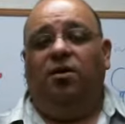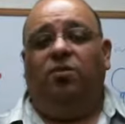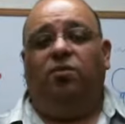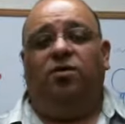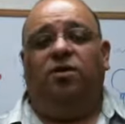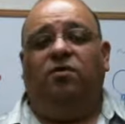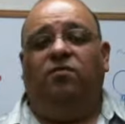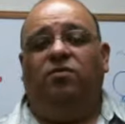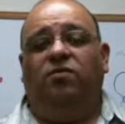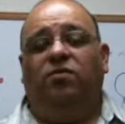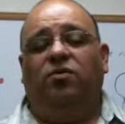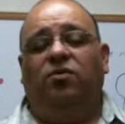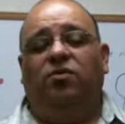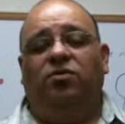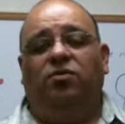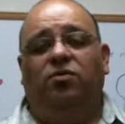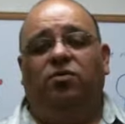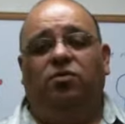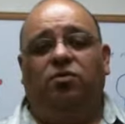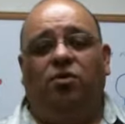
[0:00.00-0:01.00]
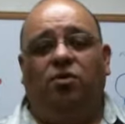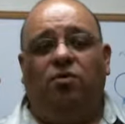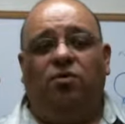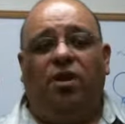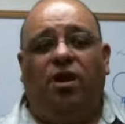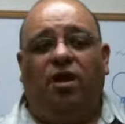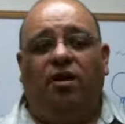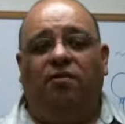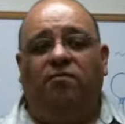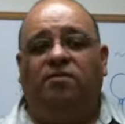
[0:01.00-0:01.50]
Whenever you throw
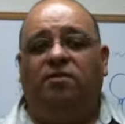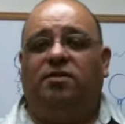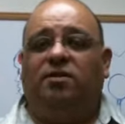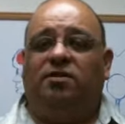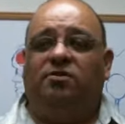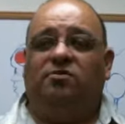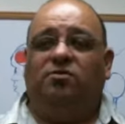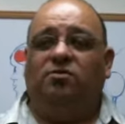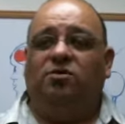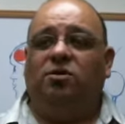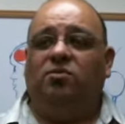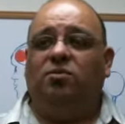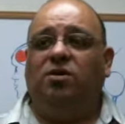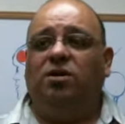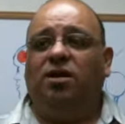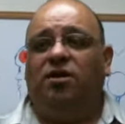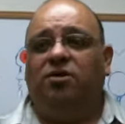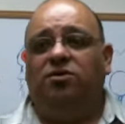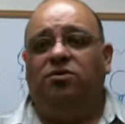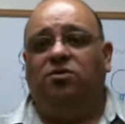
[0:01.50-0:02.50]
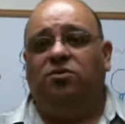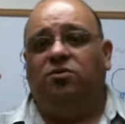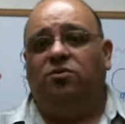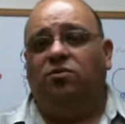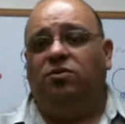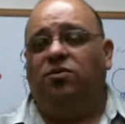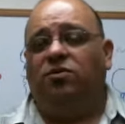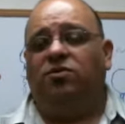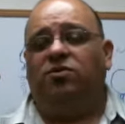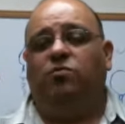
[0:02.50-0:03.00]
knives, and this was something I used to do
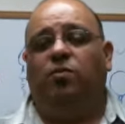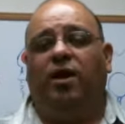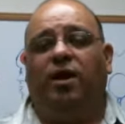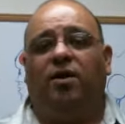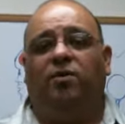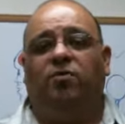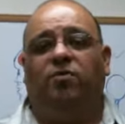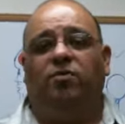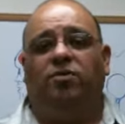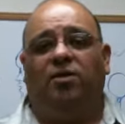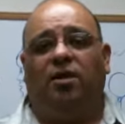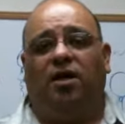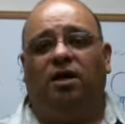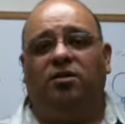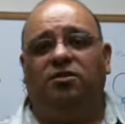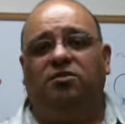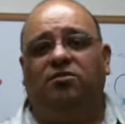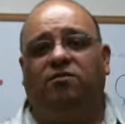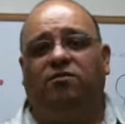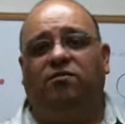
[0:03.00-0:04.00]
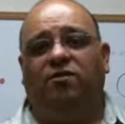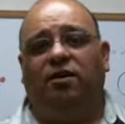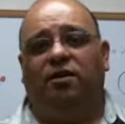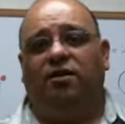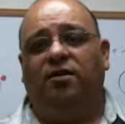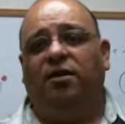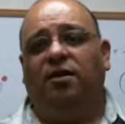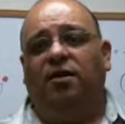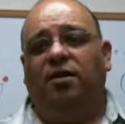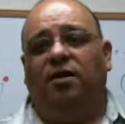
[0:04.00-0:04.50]
years back with lots of
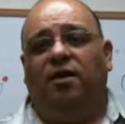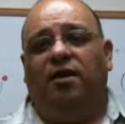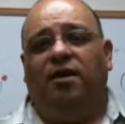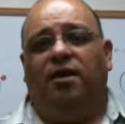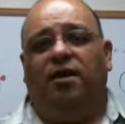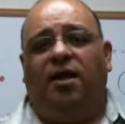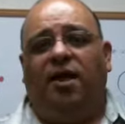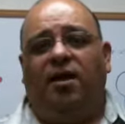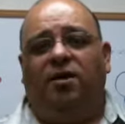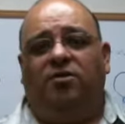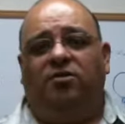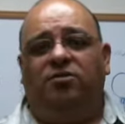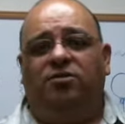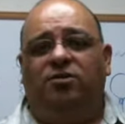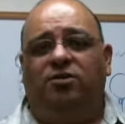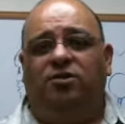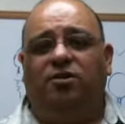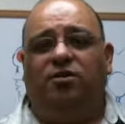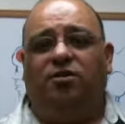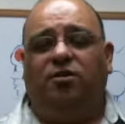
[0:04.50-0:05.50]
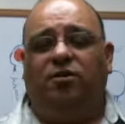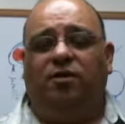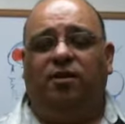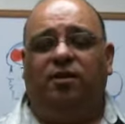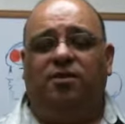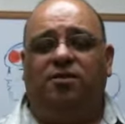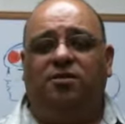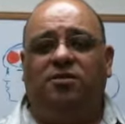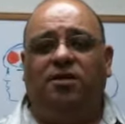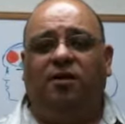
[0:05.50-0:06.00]
fun and accuracy occurring
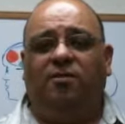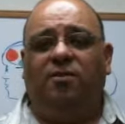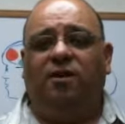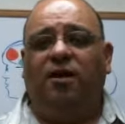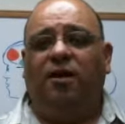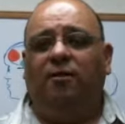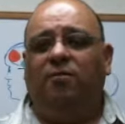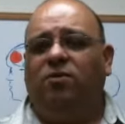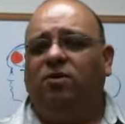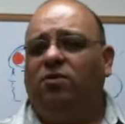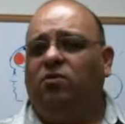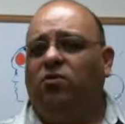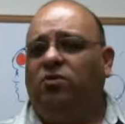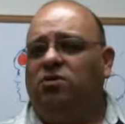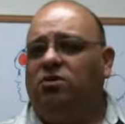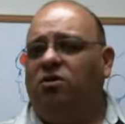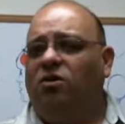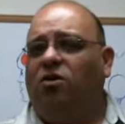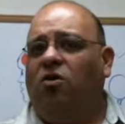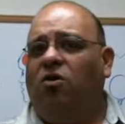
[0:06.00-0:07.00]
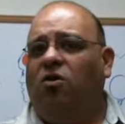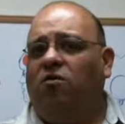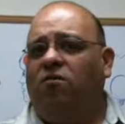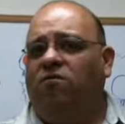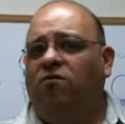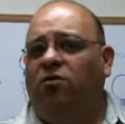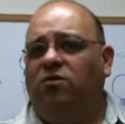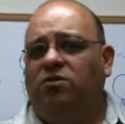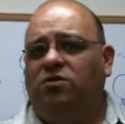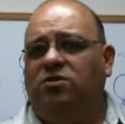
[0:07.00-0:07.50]
at the same time, but it wasn't a hard
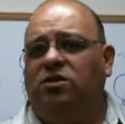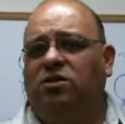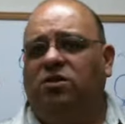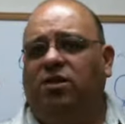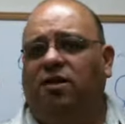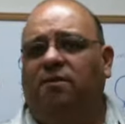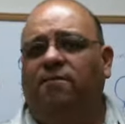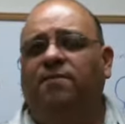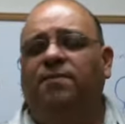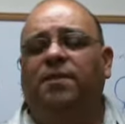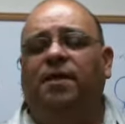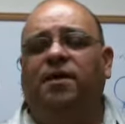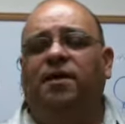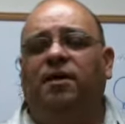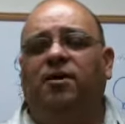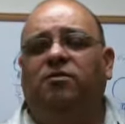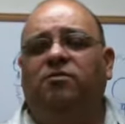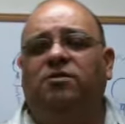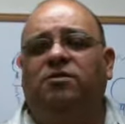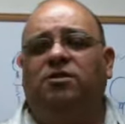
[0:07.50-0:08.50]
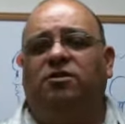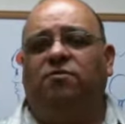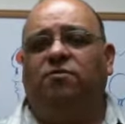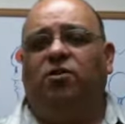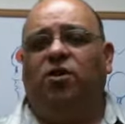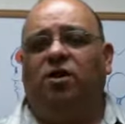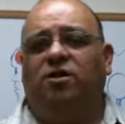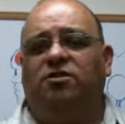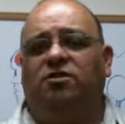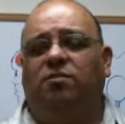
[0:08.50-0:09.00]
focusing thing. It was an
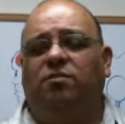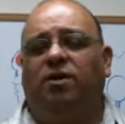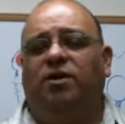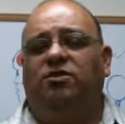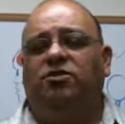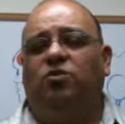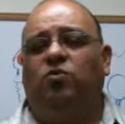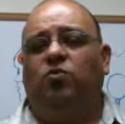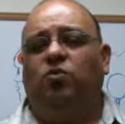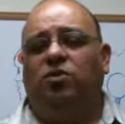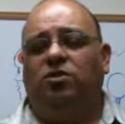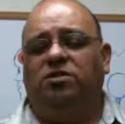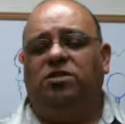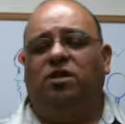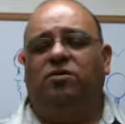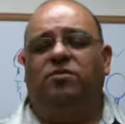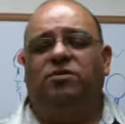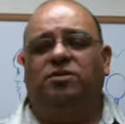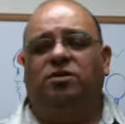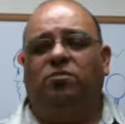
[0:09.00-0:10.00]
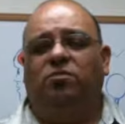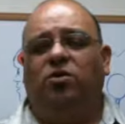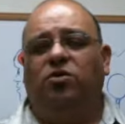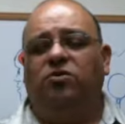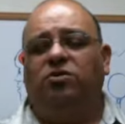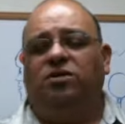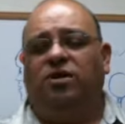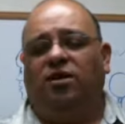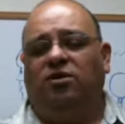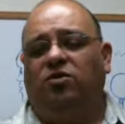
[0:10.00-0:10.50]
approximation once I was in
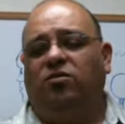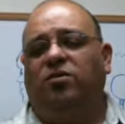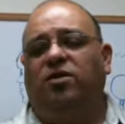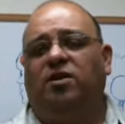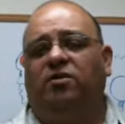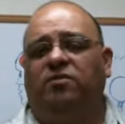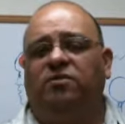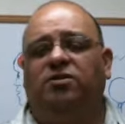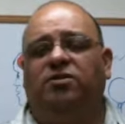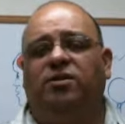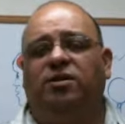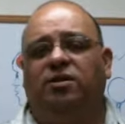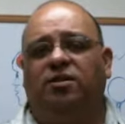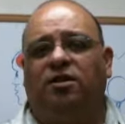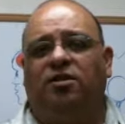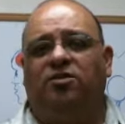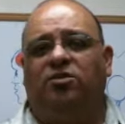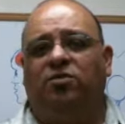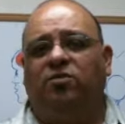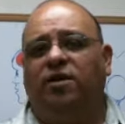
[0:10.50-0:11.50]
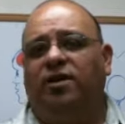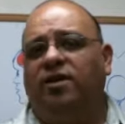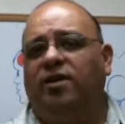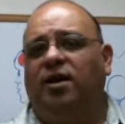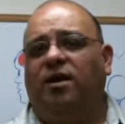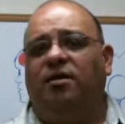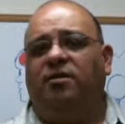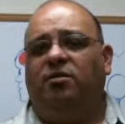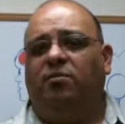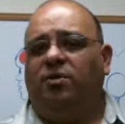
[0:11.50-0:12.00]
motion. I know that I was looking at the little red
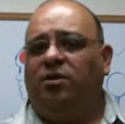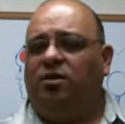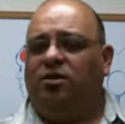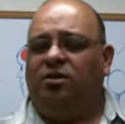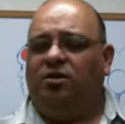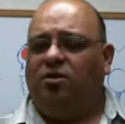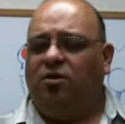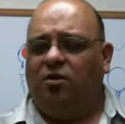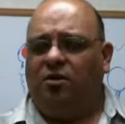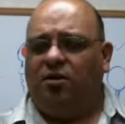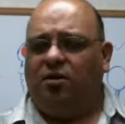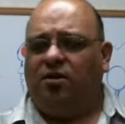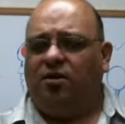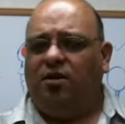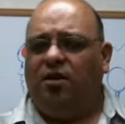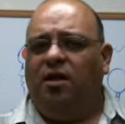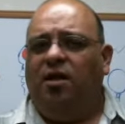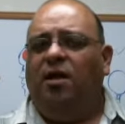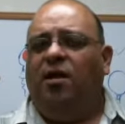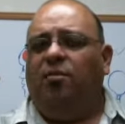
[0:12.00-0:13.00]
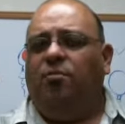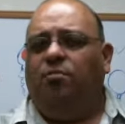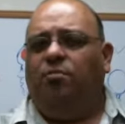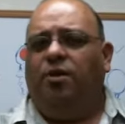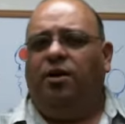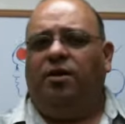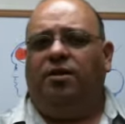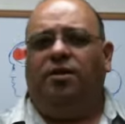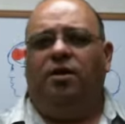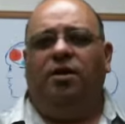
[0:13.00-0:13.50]
dot in the middle of the target,
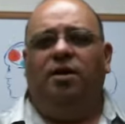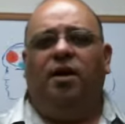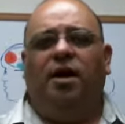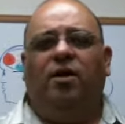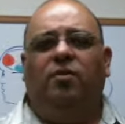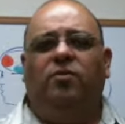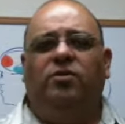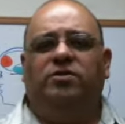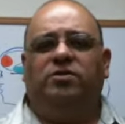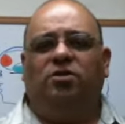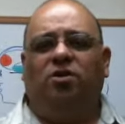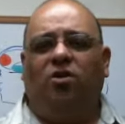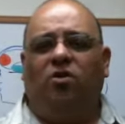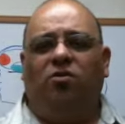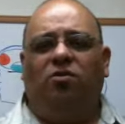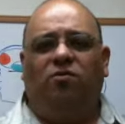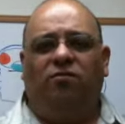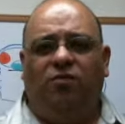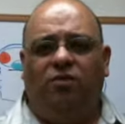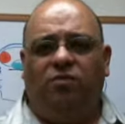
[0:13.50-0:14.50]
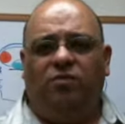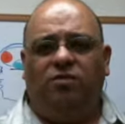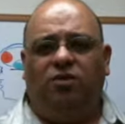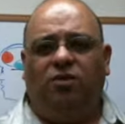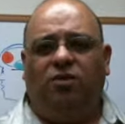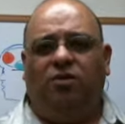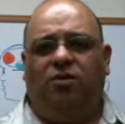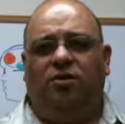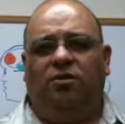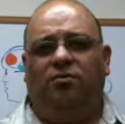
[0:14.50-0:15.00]
but I wasn't hard
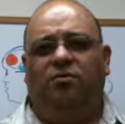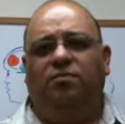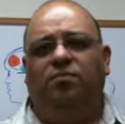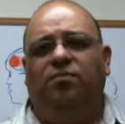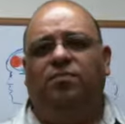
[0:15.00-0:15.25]
focusing on it.